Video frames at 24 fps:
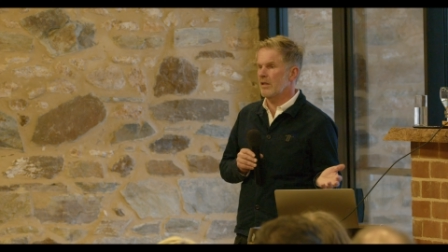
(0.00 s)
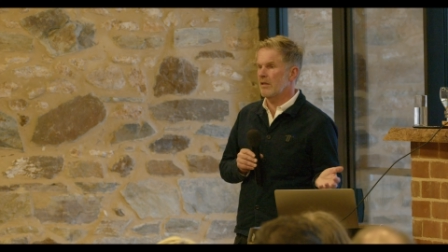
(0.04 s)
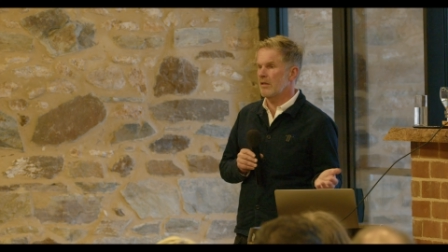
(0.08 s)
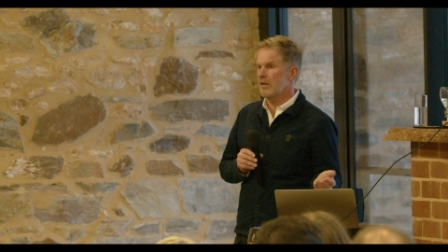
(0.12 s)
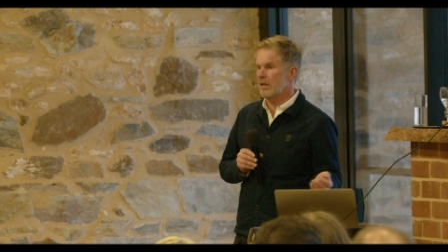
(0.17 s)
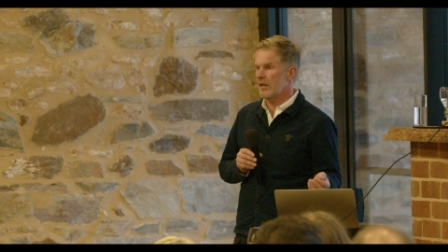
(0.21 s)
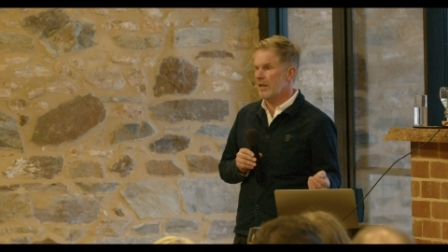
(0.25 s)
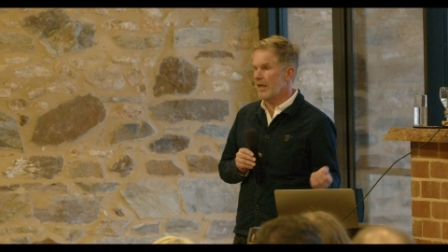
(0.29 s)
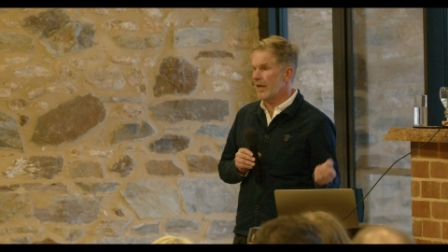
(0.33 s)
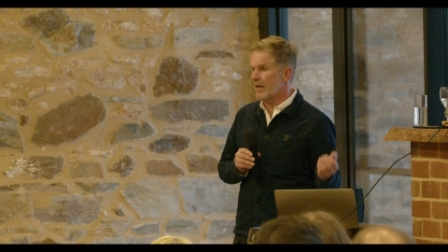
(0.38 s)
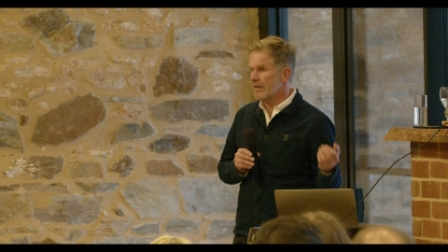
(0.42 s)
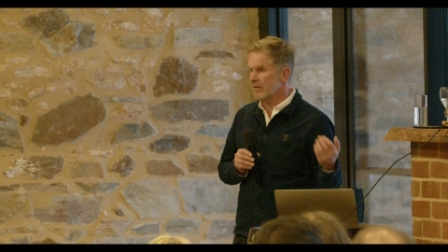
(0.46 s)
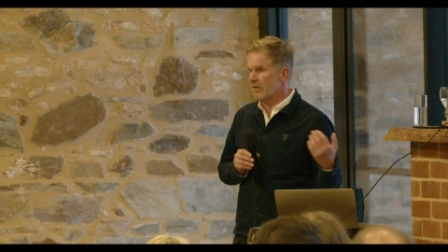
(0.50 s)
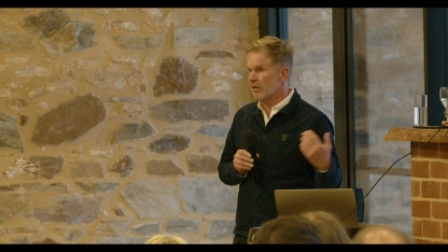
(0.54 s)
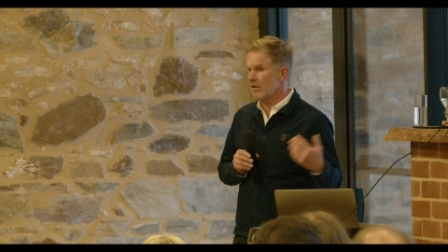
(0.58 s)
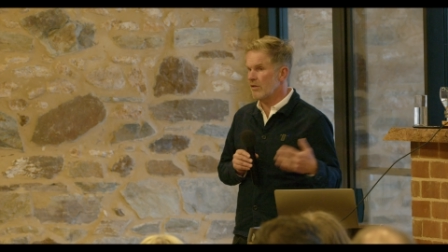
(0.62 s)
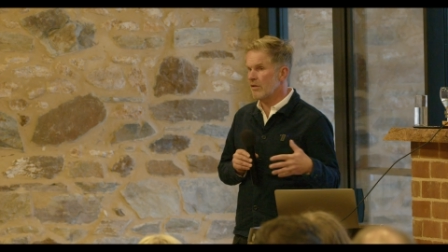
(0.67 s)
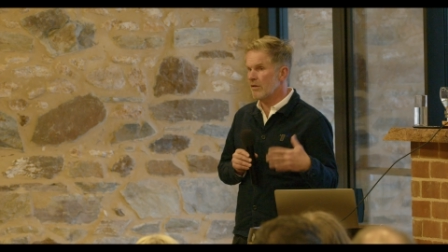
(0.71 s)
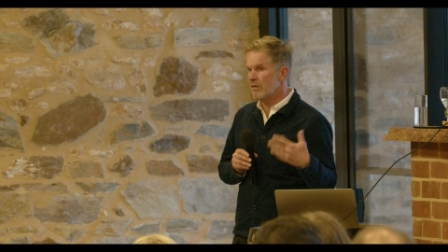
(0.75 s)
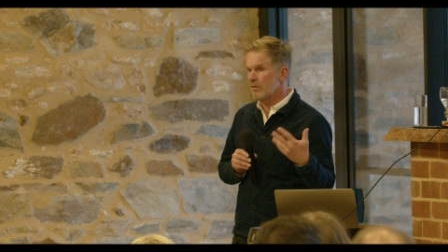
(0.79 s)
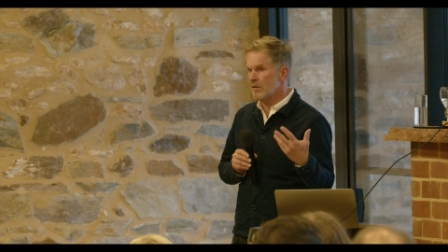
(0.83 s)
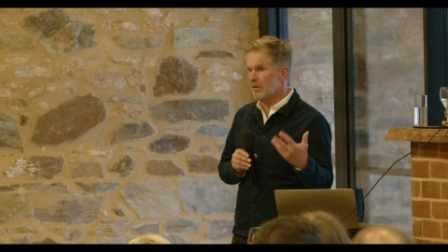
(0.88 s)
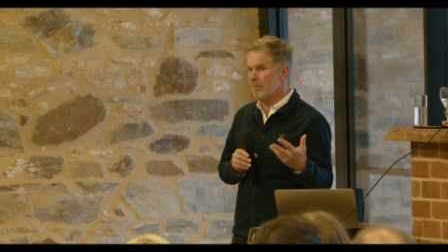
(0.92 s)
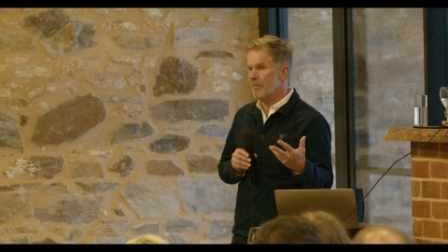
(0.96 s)
in, and it has a
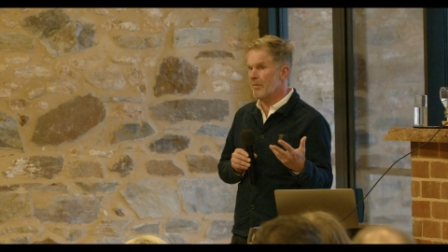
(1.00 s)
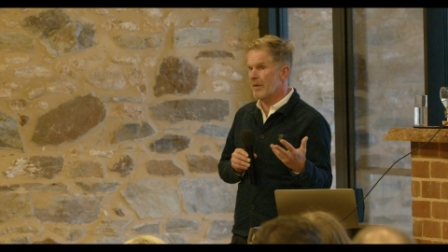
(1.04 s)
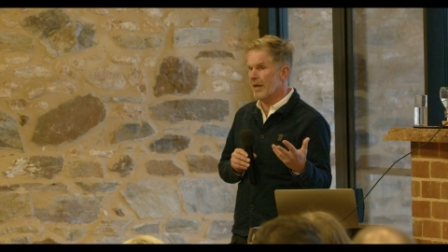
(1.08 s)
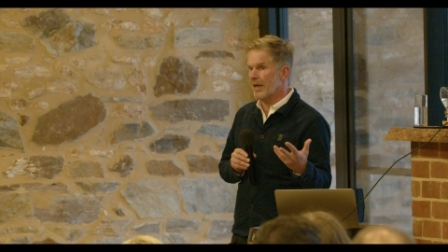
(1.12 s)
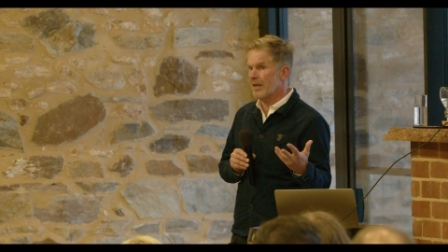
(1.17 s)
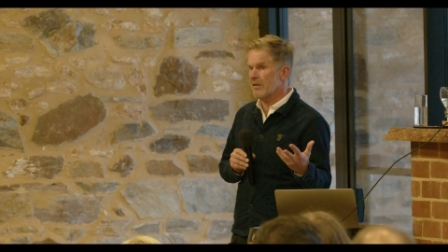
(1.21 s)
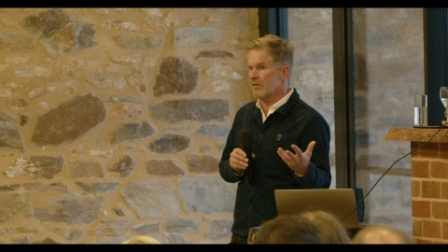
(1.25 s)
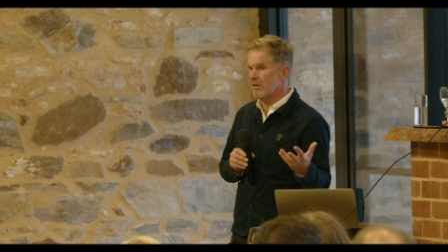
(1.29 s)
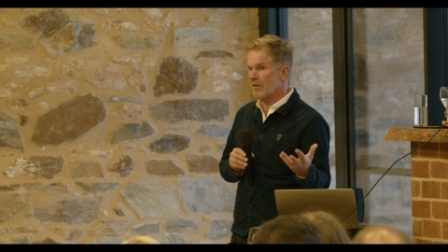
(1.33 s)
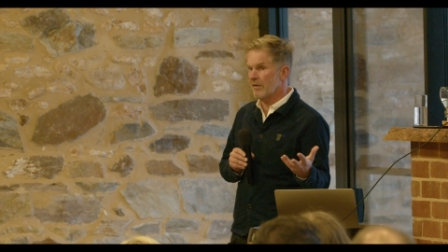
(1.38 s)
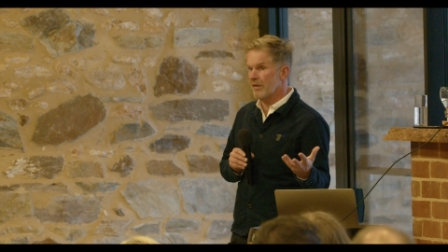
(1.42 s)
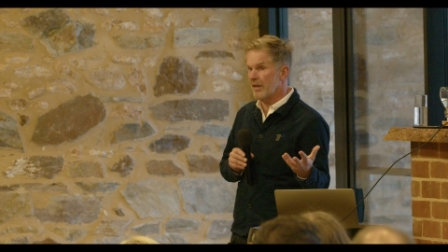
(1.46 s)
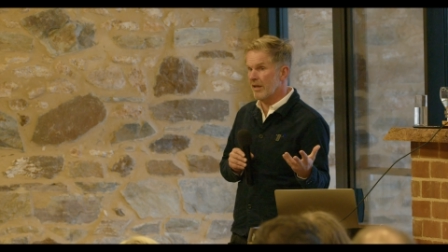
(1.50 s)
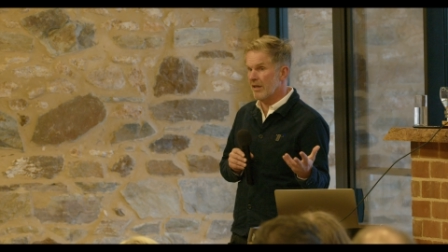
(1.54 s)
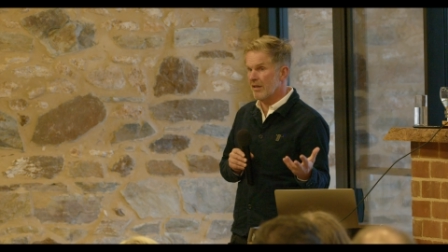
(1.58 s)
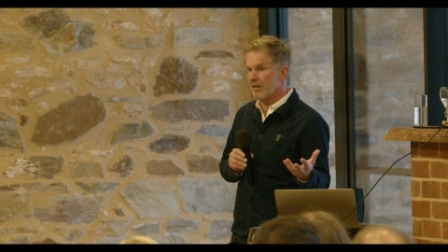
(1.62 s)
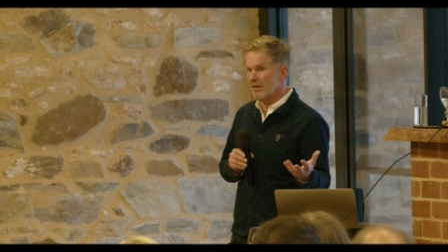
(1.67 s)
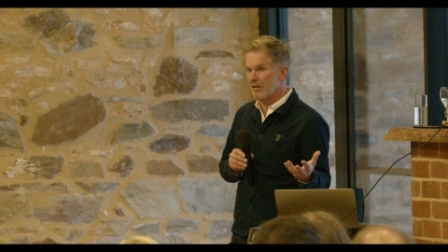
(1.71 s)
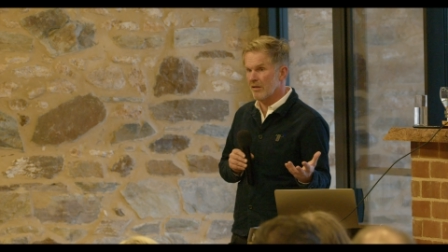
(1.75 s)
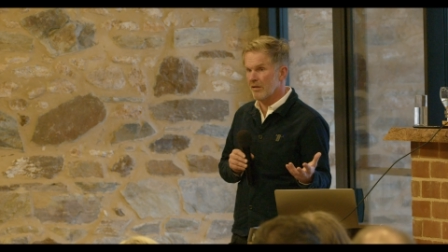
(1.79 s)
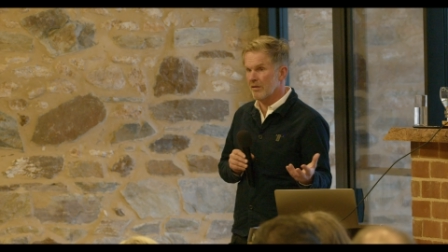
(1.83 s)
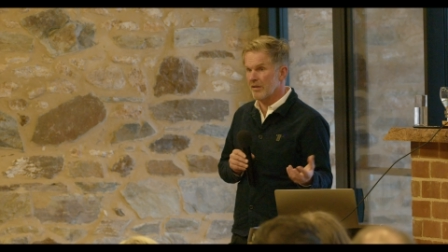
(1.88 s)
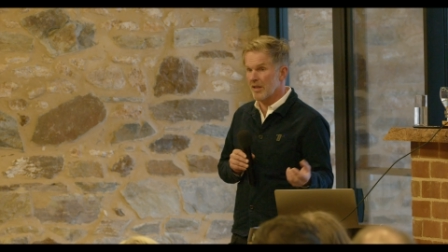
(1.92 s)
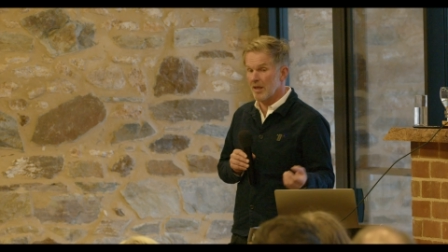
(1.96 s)
huge impact on their
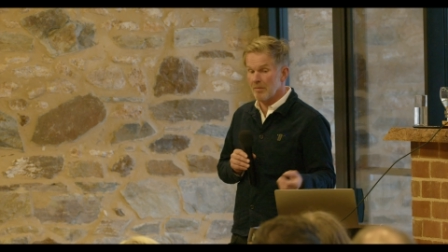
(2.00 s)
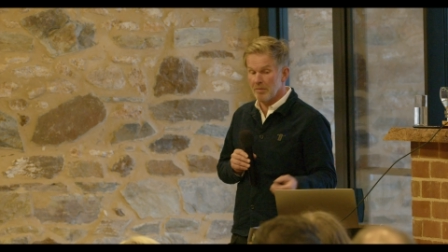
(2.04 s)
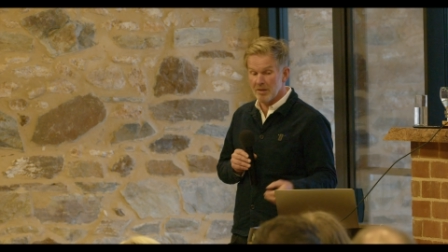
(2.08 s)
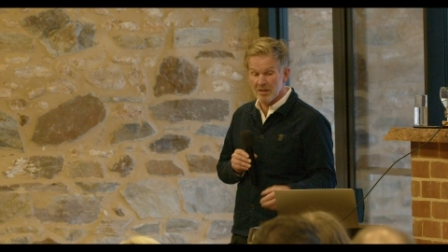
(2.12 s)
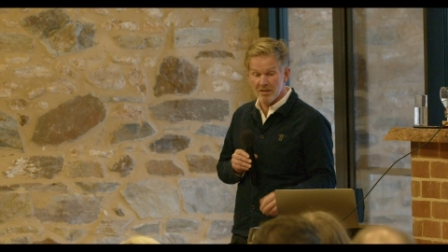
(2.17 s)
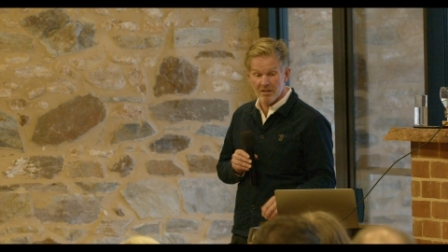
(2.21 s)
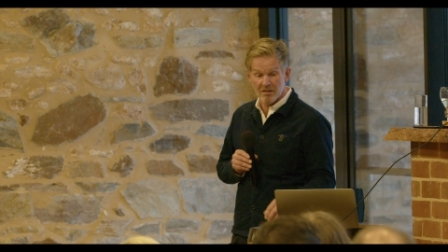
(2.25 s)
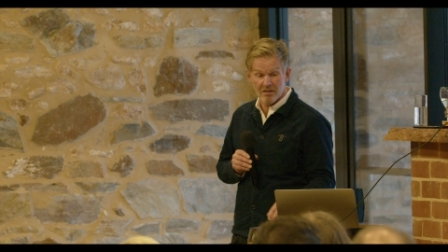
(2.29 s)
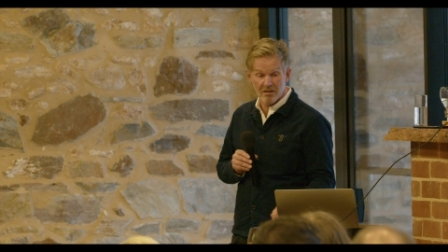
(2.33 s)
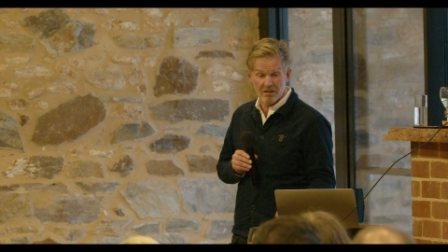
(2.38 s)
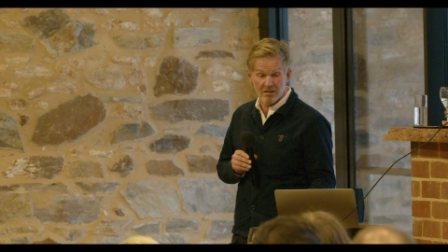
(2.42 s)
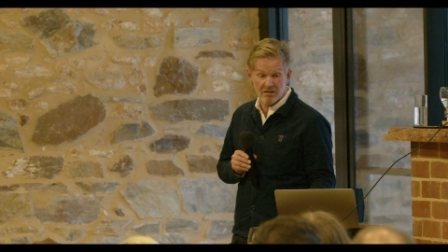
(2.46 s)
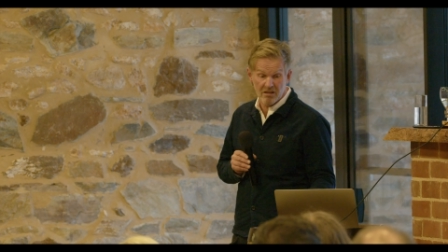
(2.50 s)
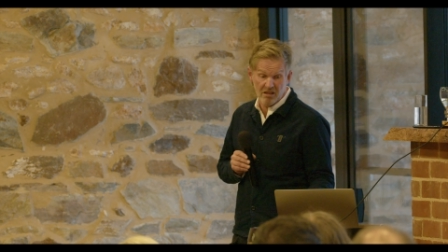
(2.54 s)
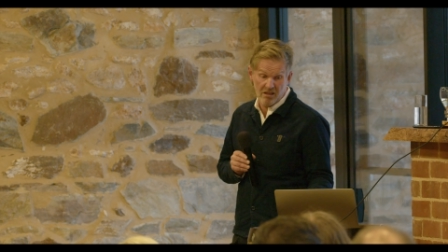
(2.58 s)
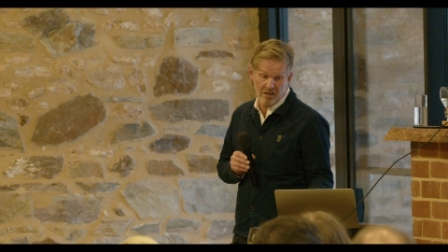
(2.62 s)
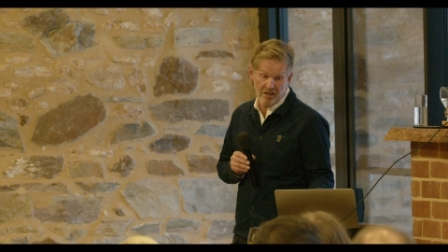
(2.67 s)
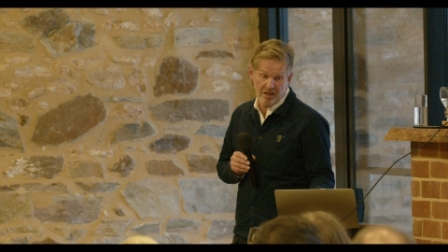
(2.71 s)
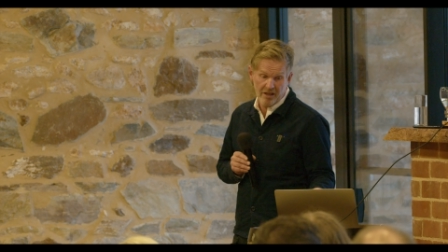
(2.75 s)
on their businesses.